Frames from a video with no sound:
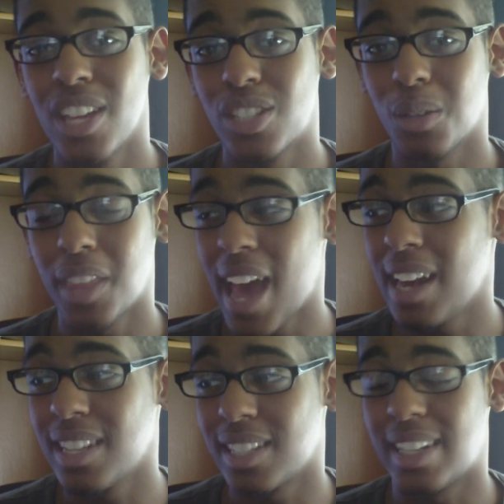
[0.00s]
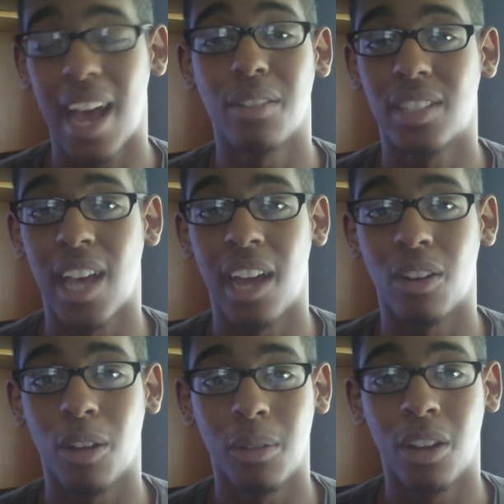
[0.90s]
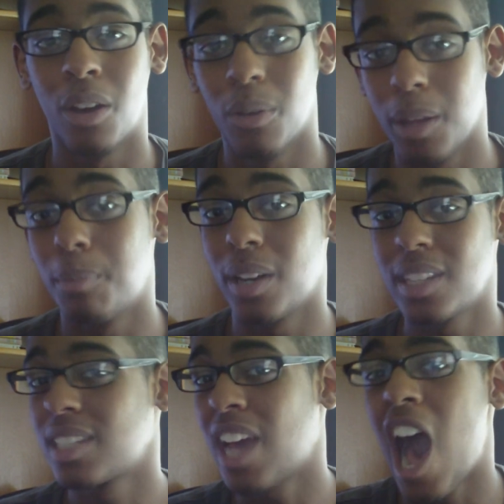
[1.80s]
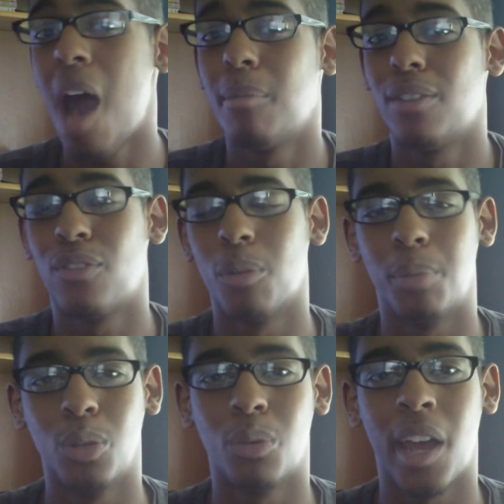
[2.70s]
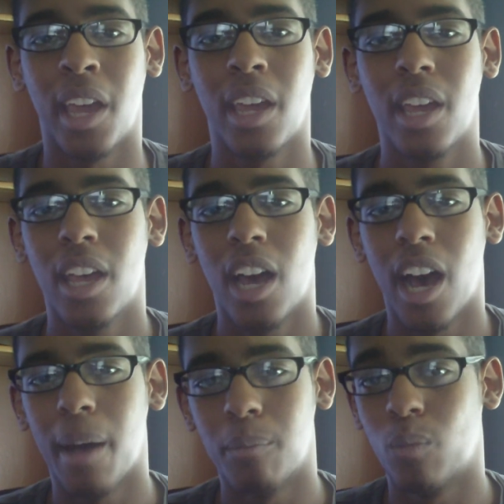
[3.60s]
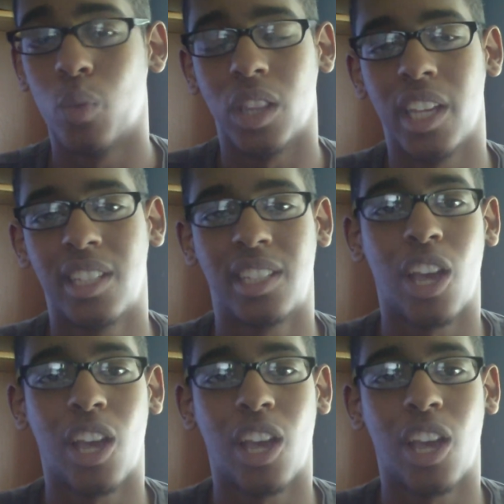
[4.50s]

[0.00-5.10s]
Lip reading: So that is a downsider, you know, but it's common for Blu-ray release.